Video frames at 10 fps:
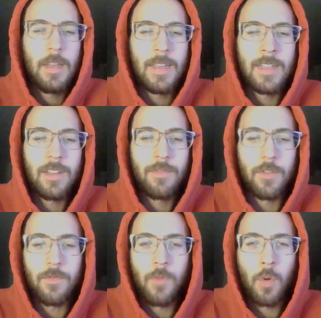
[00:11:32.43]
in different
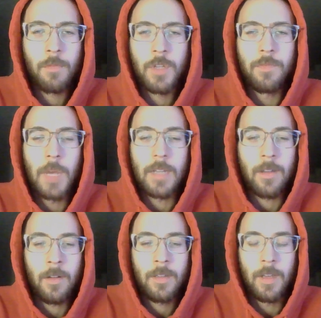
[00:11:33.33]
forms of my
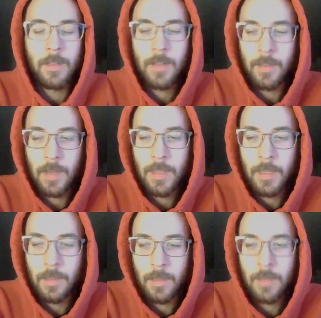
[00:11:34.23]
content, because I
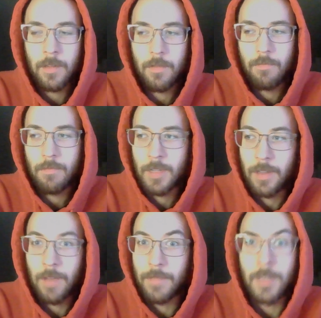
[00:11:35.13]
think this
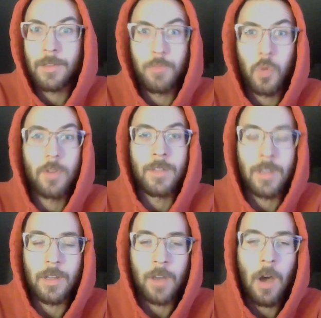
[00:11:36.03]
stuff is important to
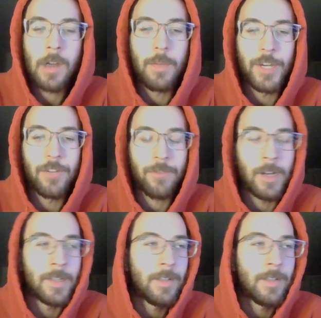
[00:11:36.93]
talk about, right?